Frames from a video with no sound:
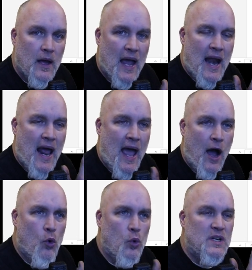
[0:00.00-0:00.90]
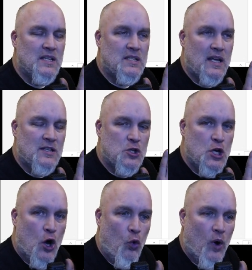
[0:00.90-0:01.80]
And how does has
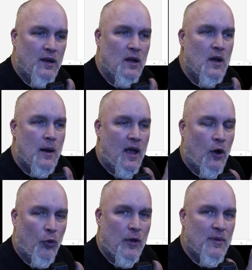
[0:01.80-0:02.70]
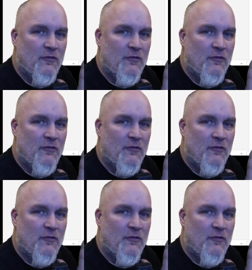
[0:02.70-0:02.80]
no one held them in